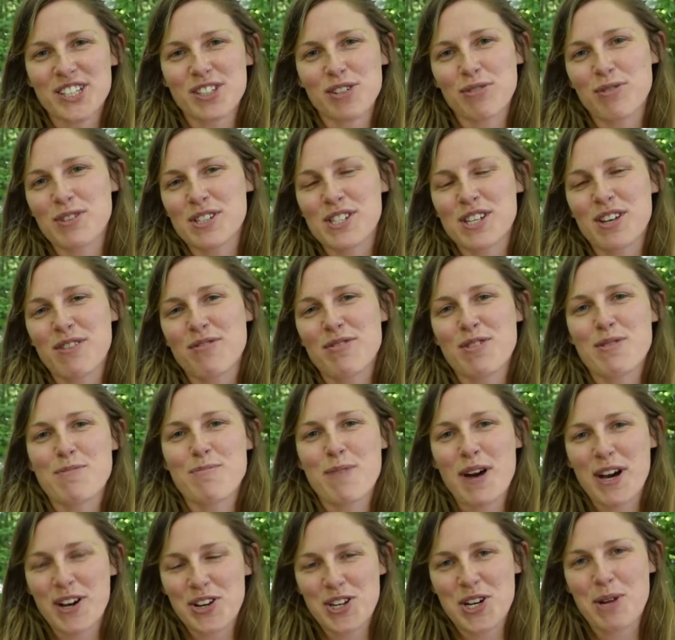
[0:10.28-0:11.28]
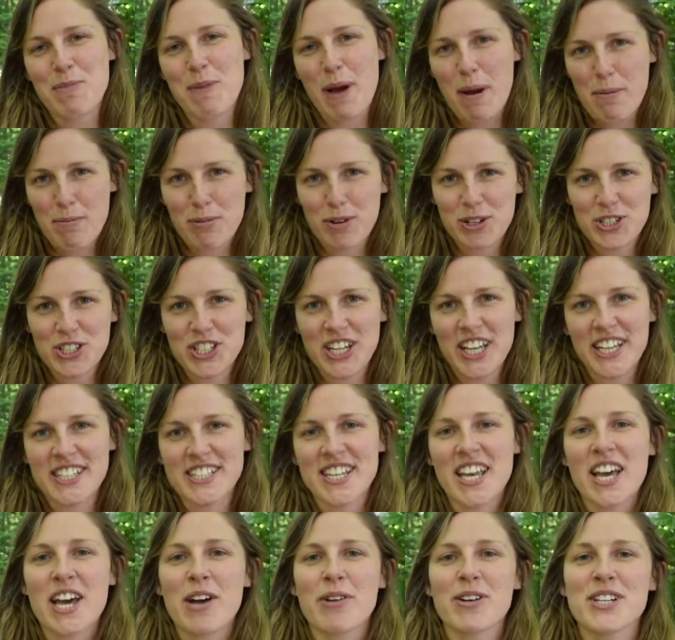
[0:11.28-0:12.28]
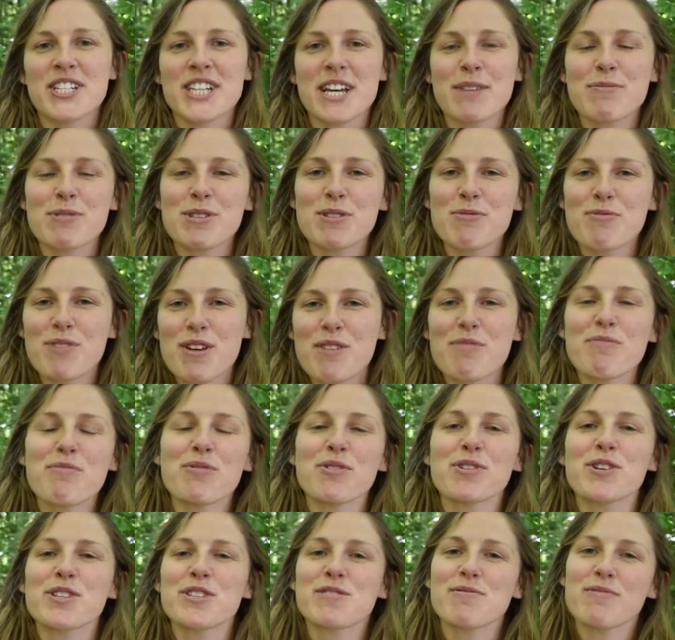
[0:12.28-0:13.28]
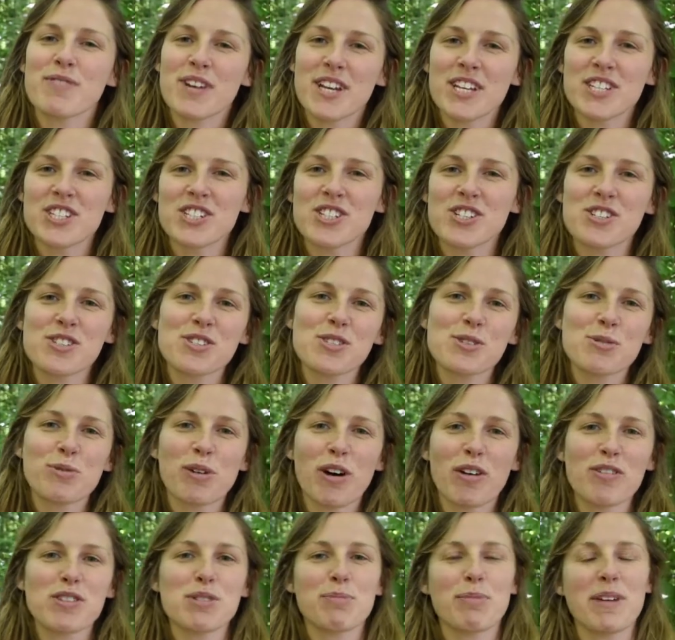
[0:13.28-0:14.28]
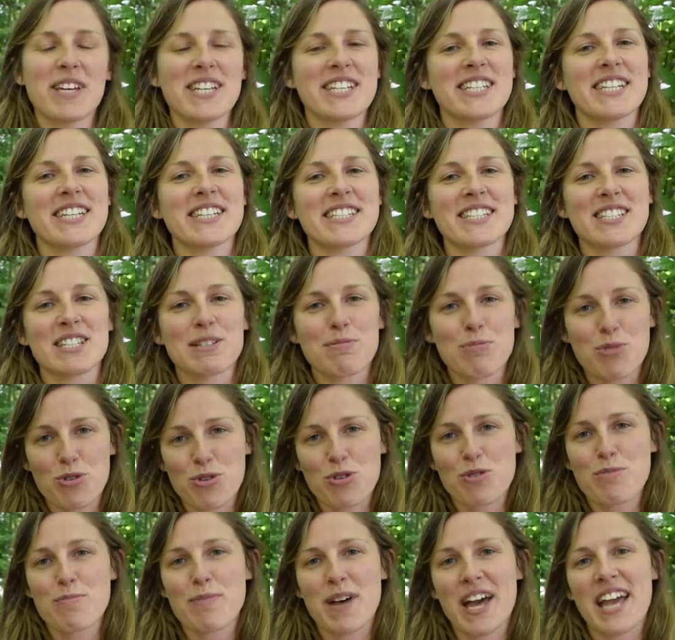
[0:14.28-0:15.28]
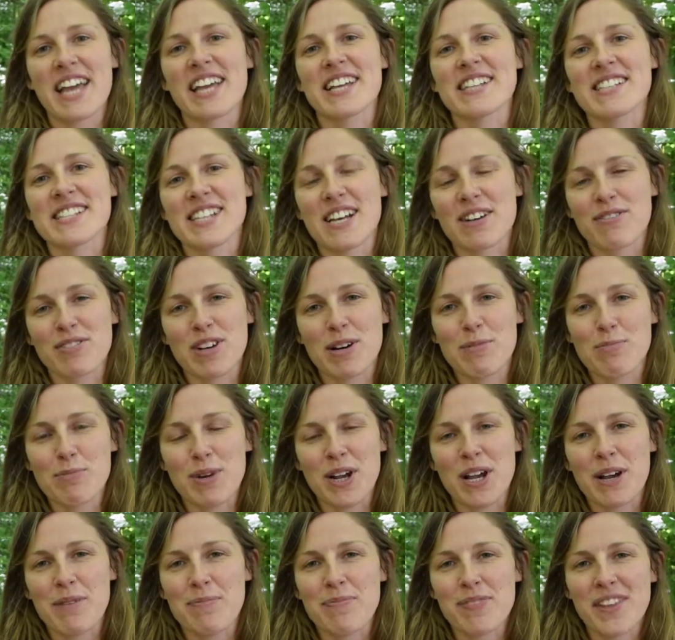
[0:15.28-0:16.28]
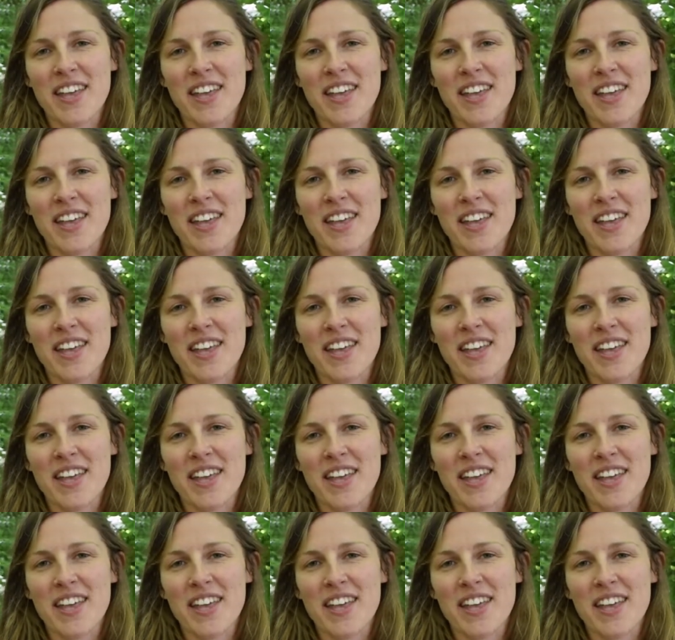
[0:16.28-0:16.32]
officer for the Back on a Map project, which aims to reinforce and reintroduce 12 species into Morecambe Bay and South Cumbria.